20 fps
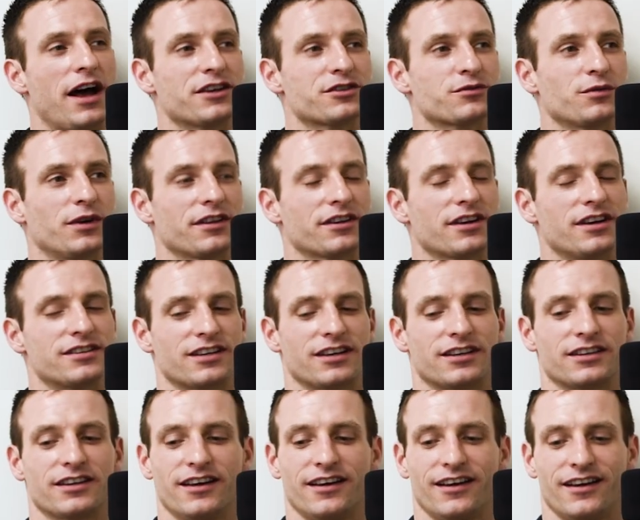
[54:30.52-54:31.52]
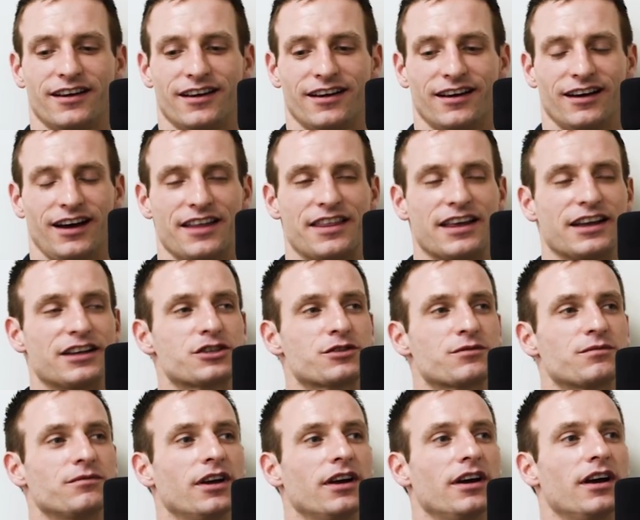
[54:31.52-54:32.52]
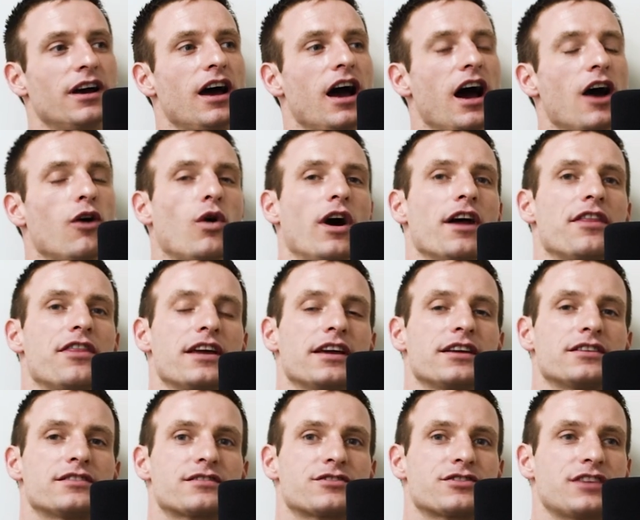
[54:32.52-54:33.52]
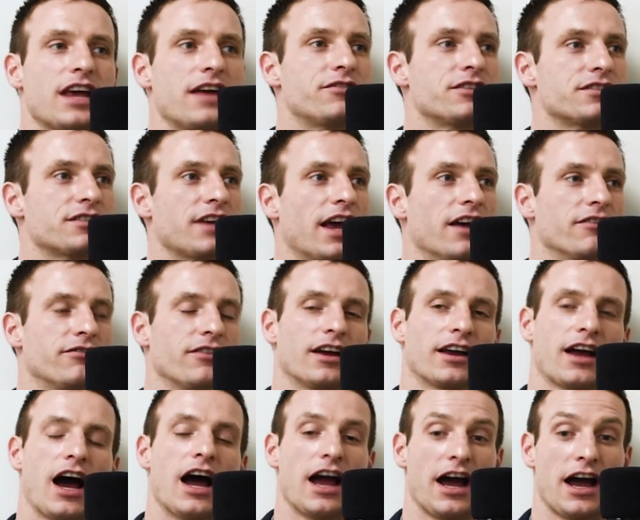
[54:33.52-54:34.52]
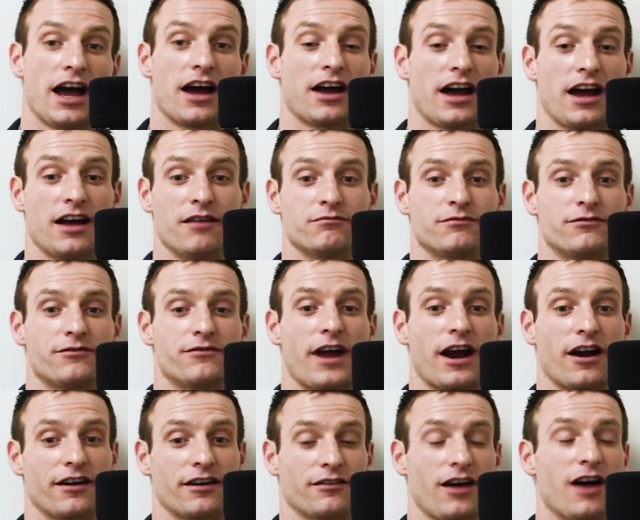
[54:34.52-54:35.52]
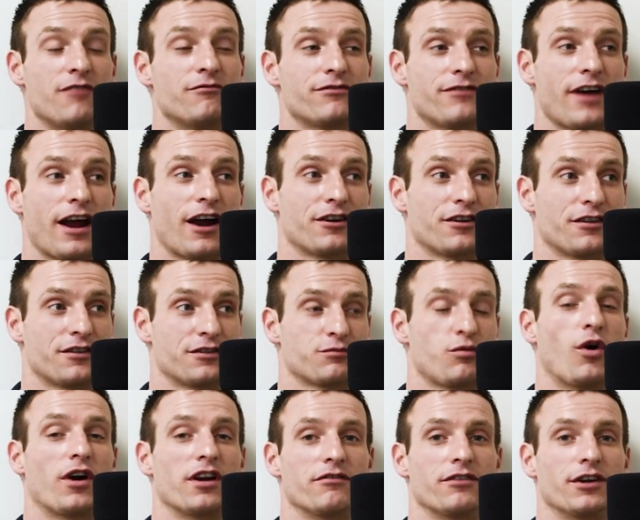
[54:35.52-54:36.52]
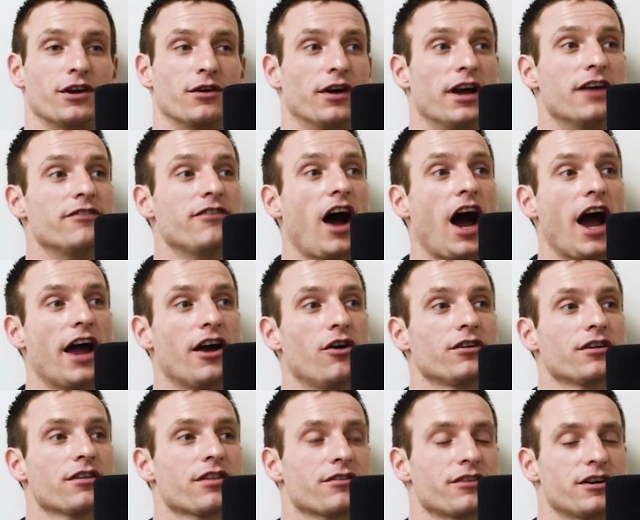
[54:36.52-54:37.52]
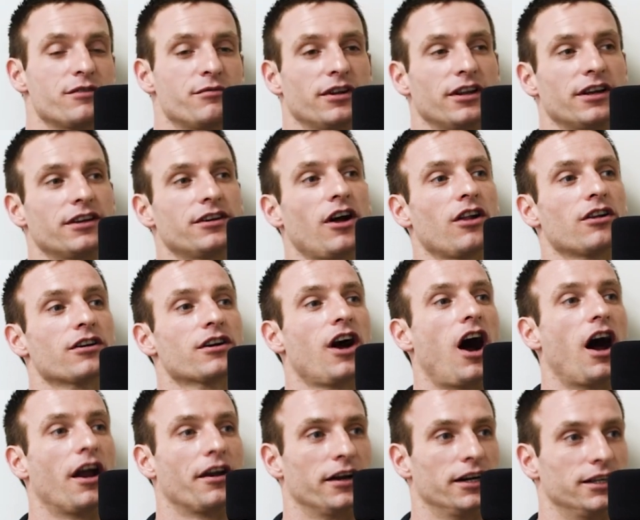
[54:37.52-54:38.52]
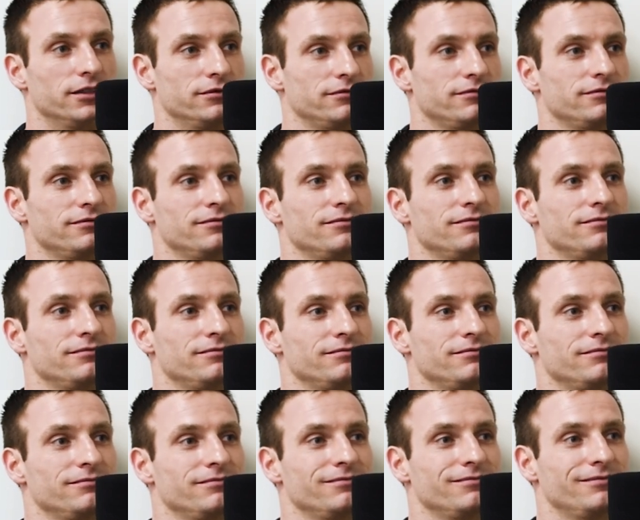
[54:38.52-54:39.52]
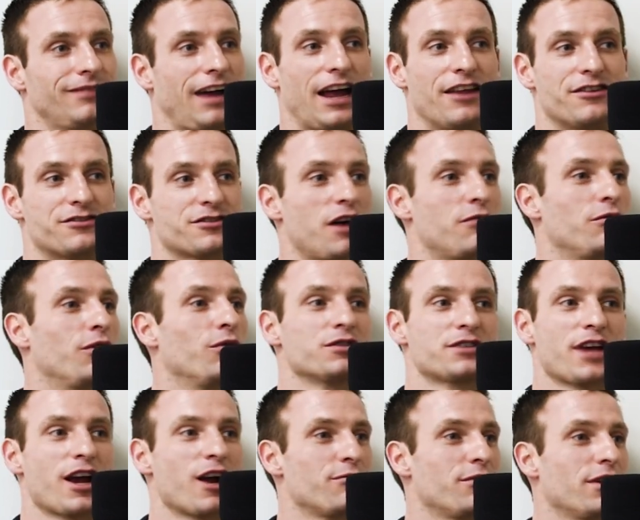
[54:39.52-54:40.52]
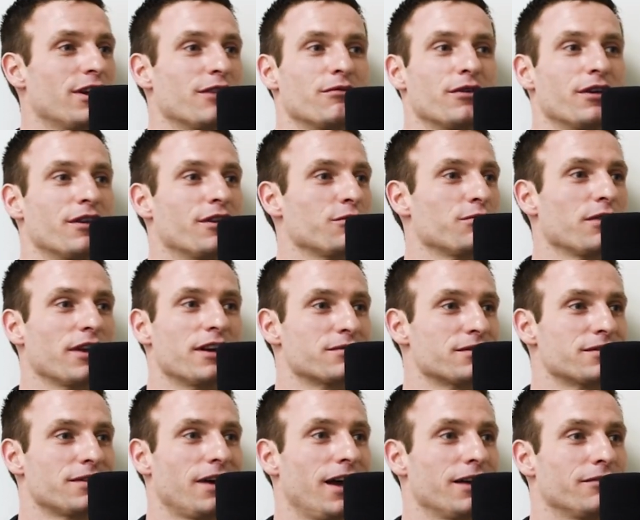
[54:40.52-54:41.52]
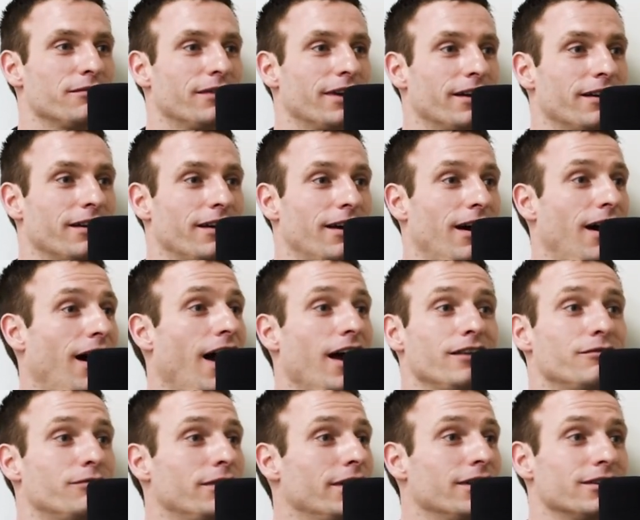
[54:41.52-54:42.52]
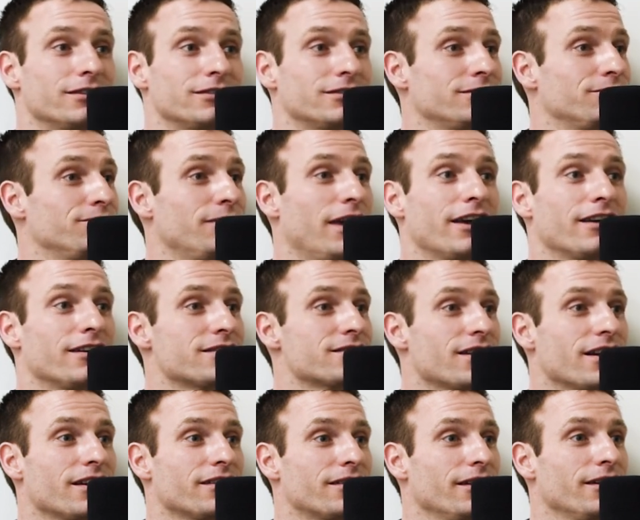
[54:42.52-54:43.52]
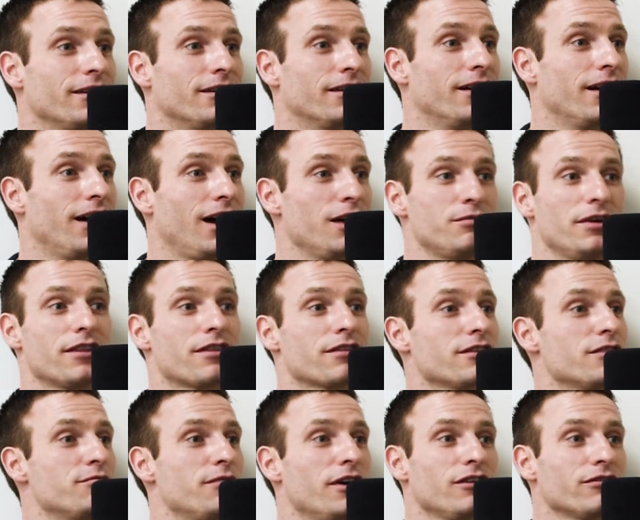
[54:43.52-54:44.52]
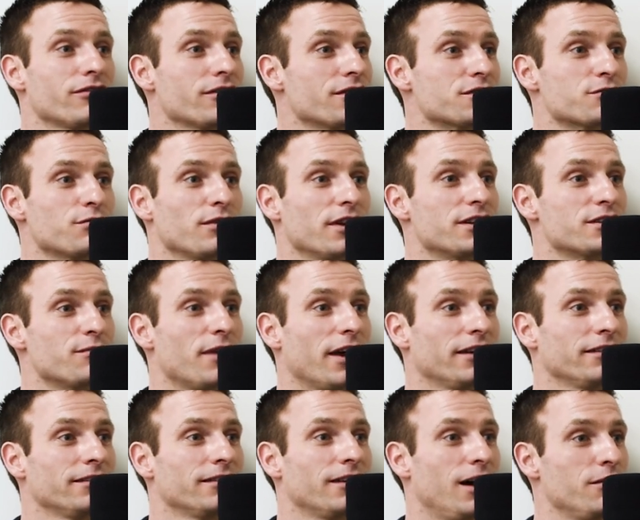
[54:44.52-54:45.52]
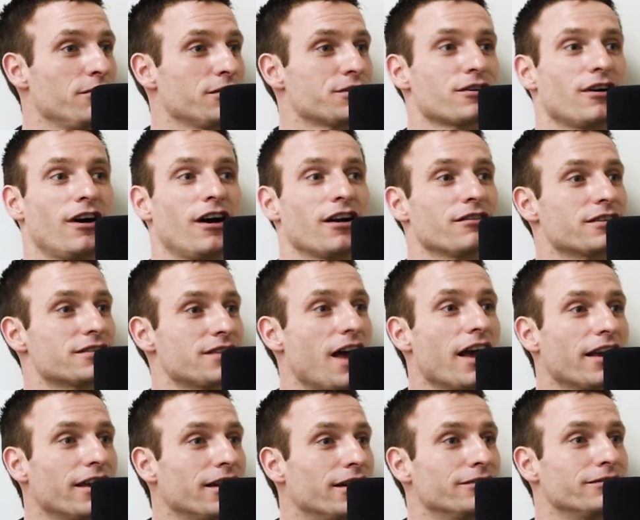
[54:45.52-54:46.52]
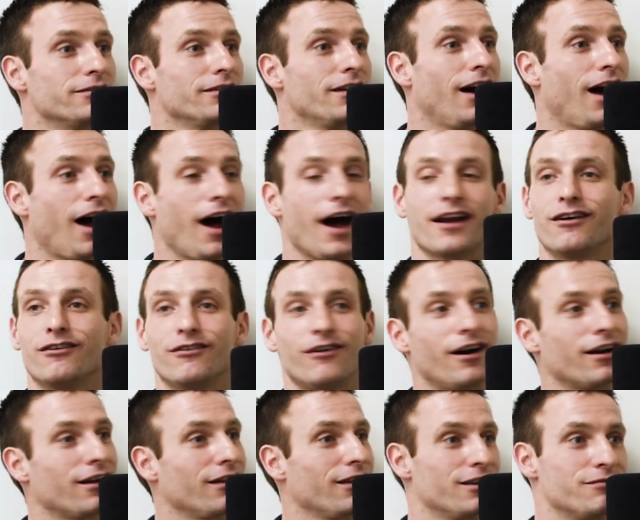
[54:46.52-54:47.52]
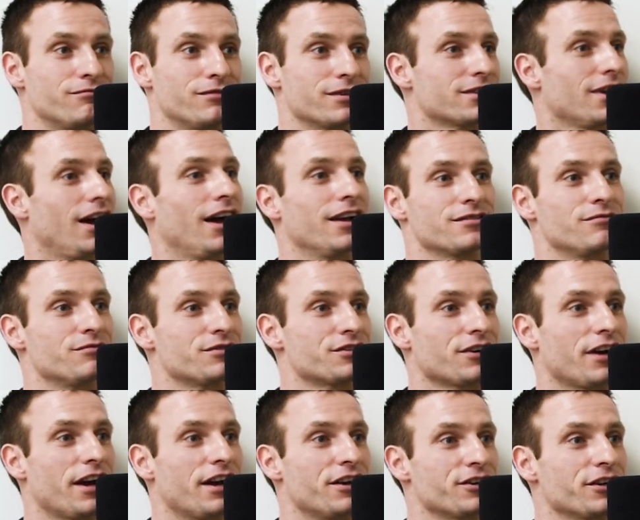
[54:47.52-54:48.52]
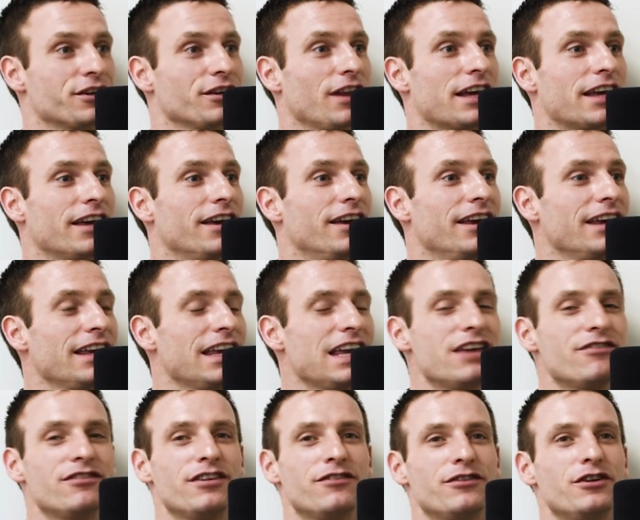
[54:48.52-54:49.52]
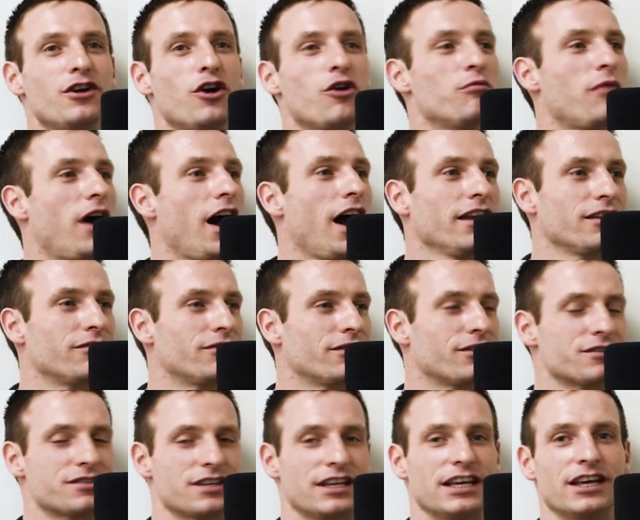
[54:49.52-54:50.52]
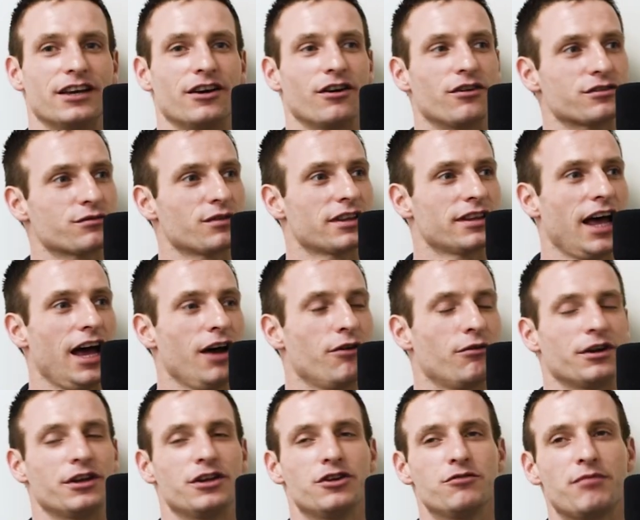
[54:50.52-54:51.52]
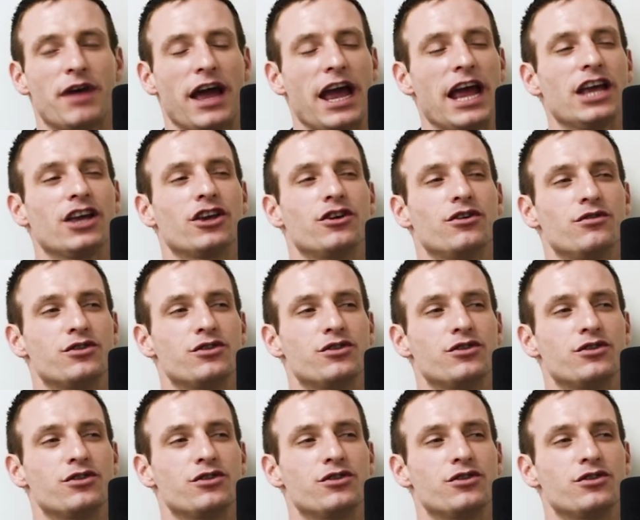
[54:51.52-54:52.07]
with because I. I Everyone's just trying to get out. Well, I think it's safe to say if I, I, I am fair, I'm fair to this point of view. If I owned a three million dollar yeah. condo, yeah, and someone was Airbnb in their place beside me, I'd be making a stink too. I paid yeah. three mil for this place, man. I'm a Toronto yeah. executive. Yeah. I don't want to live beside some stranger. Like, even if you don't mind, there's egos with that. When you yeah. pay huge